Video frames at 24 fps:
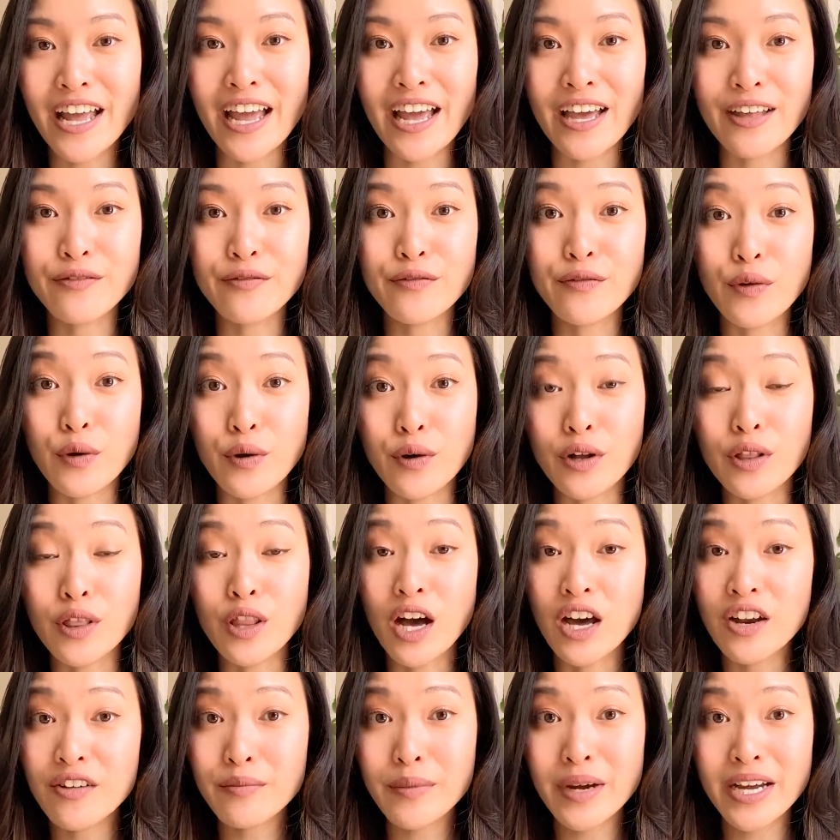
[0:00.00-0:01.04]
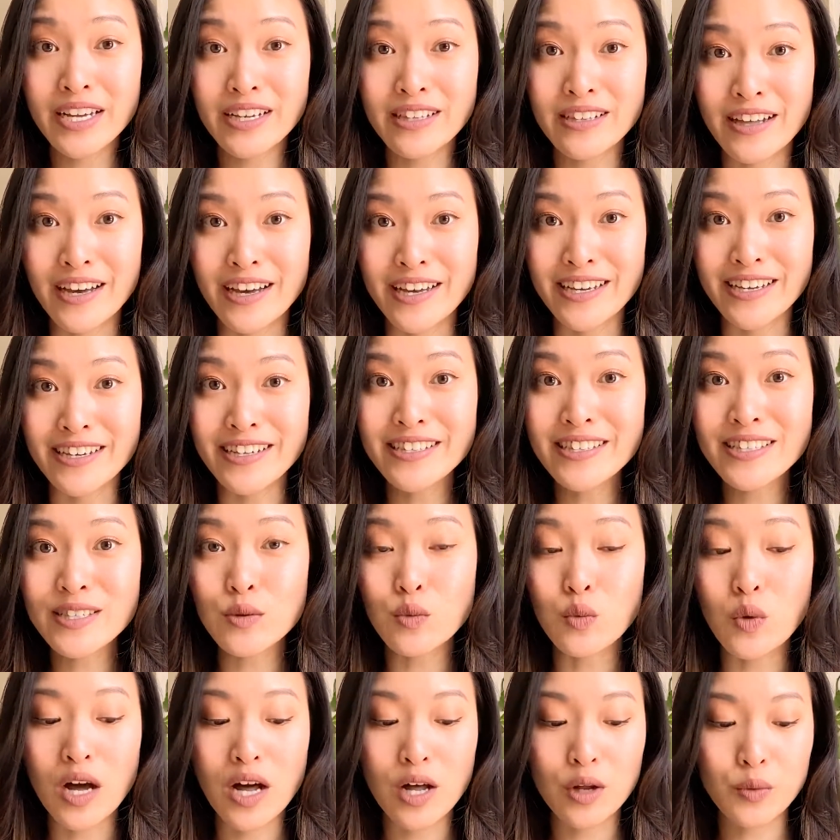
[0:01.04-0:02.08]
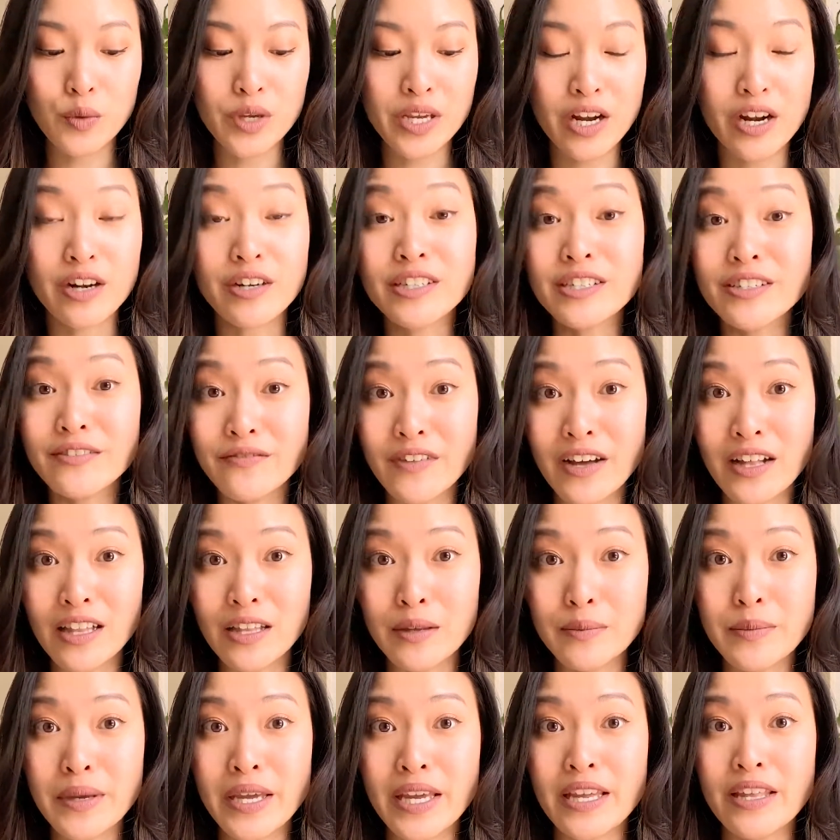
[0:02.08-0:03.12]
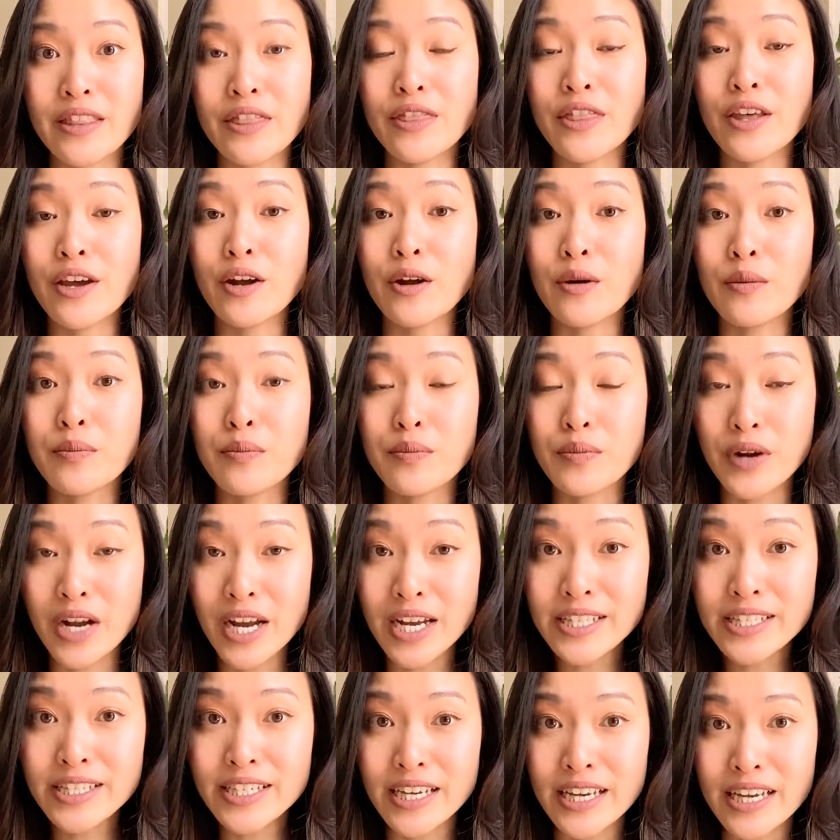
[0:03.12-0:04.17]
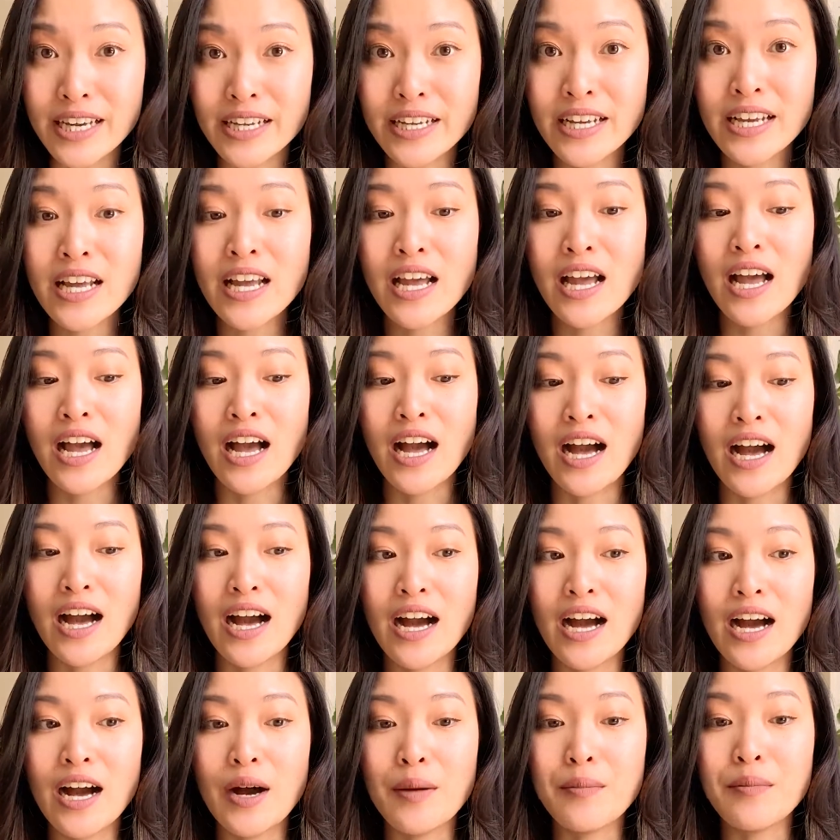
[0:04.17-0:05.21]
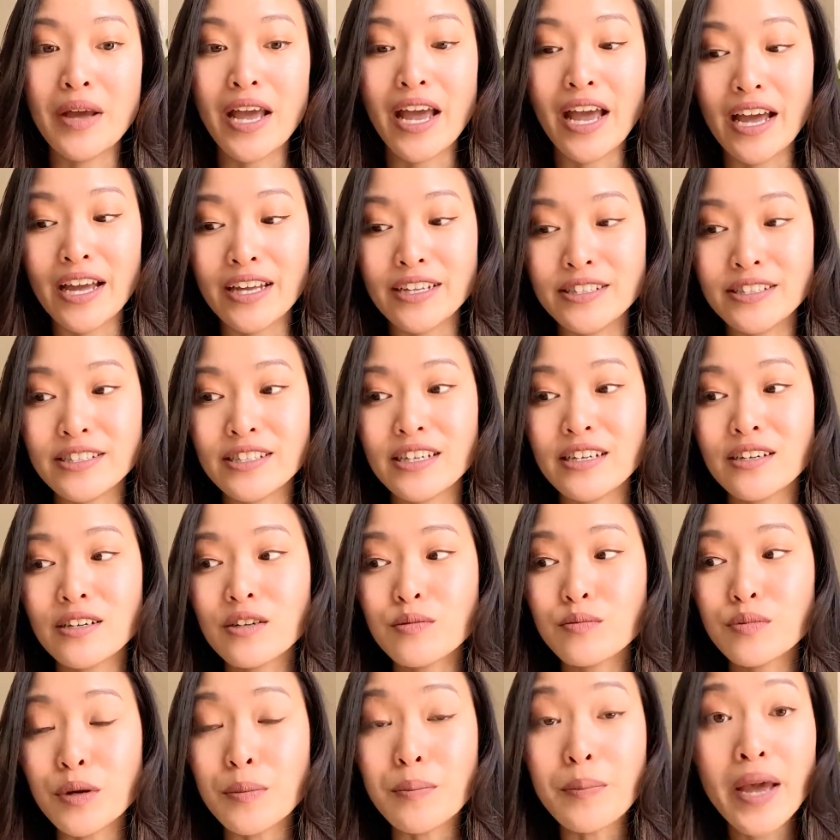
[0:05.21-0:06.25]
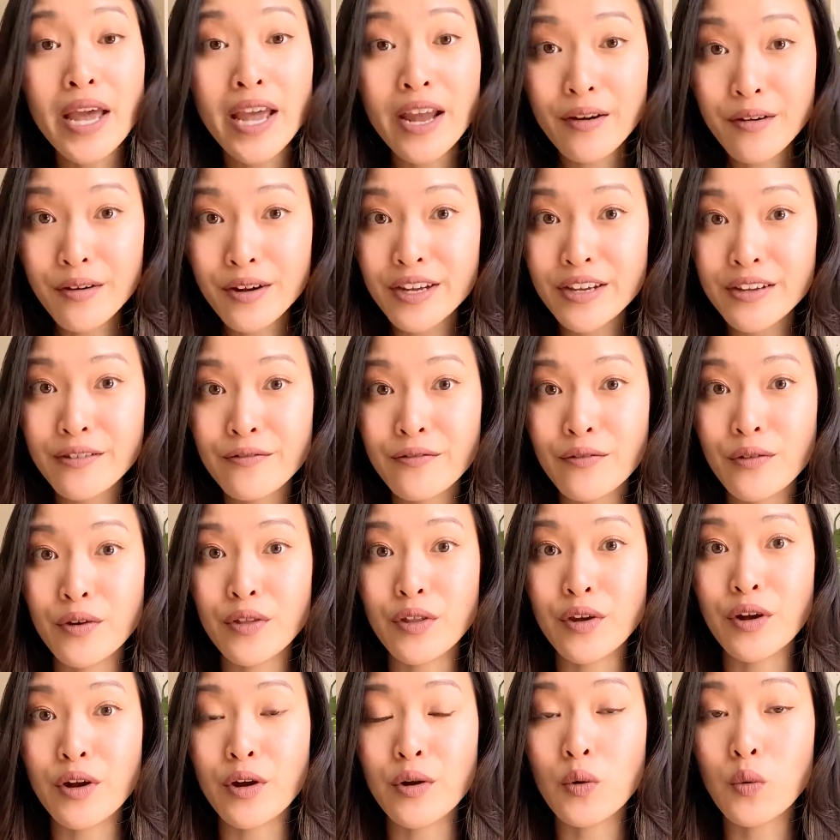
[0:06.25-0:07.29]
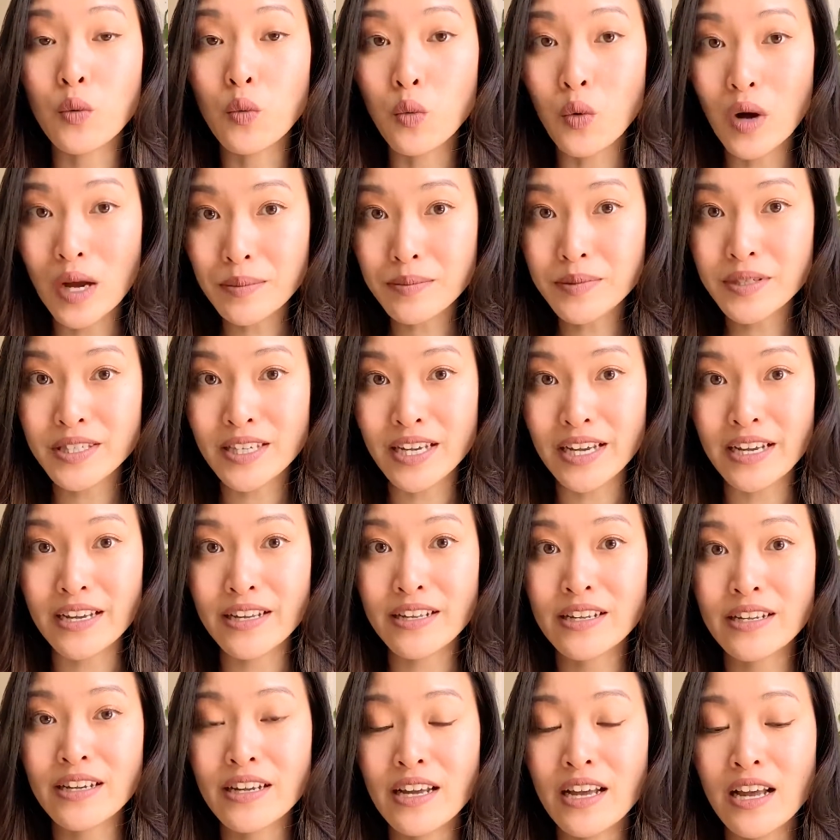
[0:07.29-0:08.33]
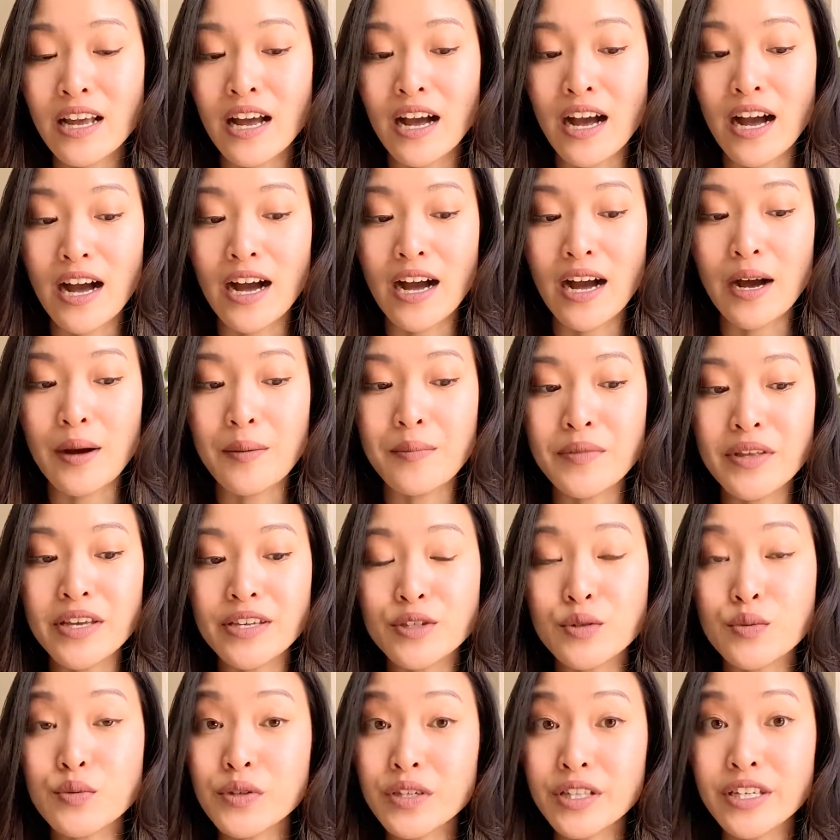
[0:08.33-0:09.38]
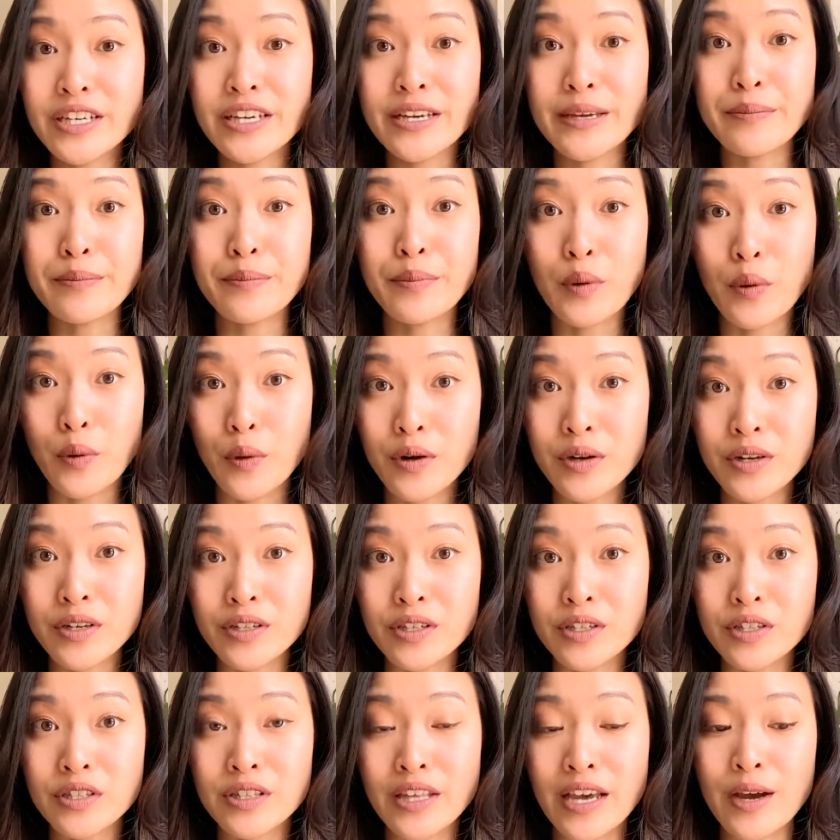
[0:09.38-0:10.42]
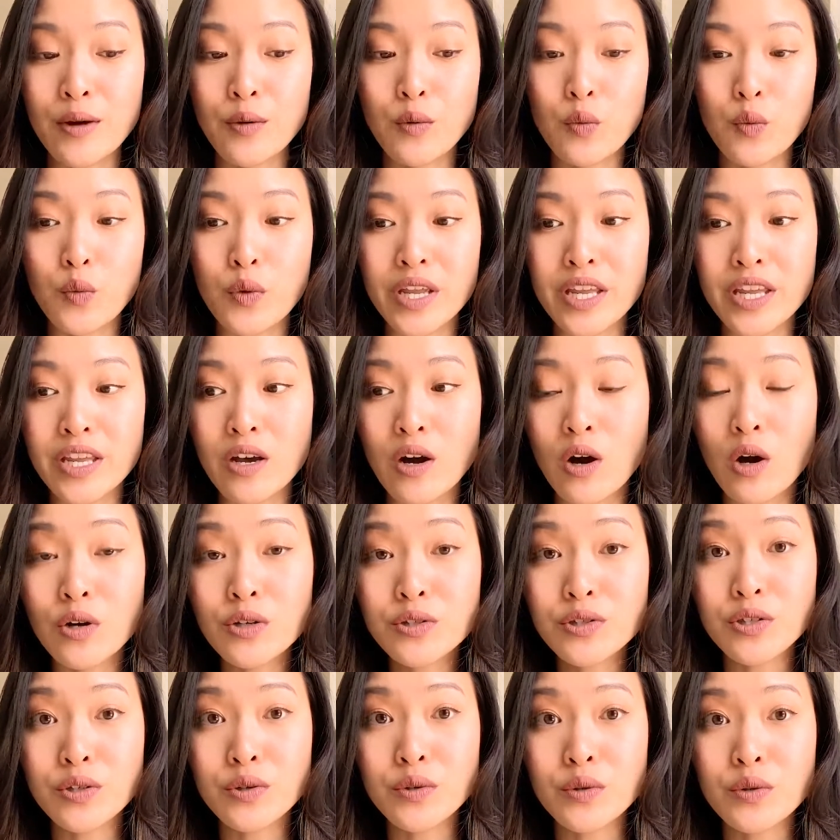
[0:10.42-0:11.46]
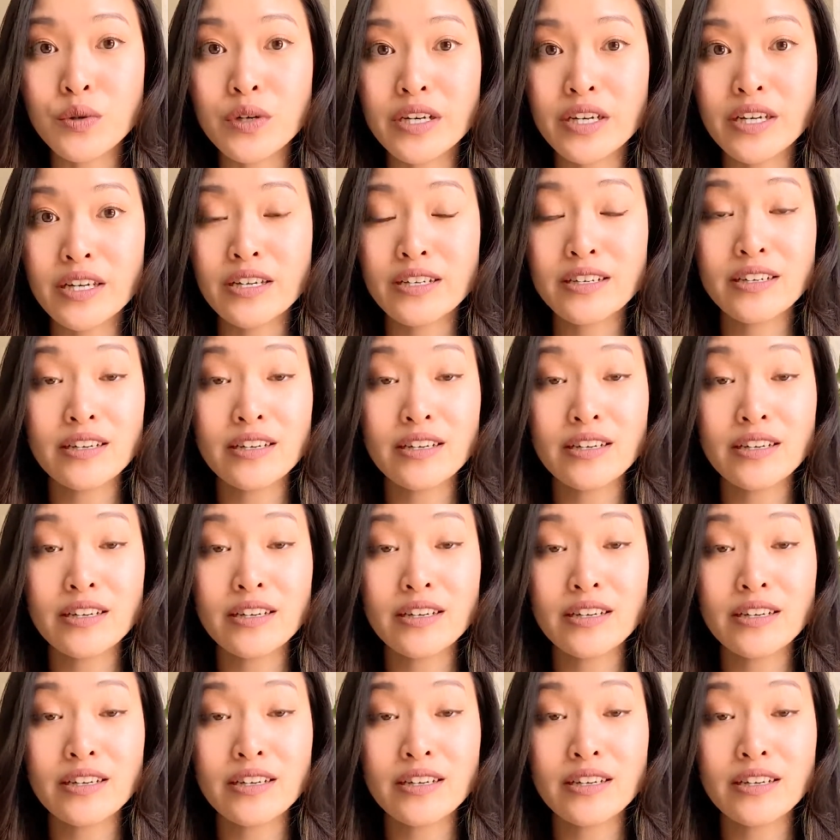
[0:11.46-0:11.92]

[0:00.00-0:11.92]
And for a lot of my clients, while we are developing their branding and preparing for their website, it's really important that we also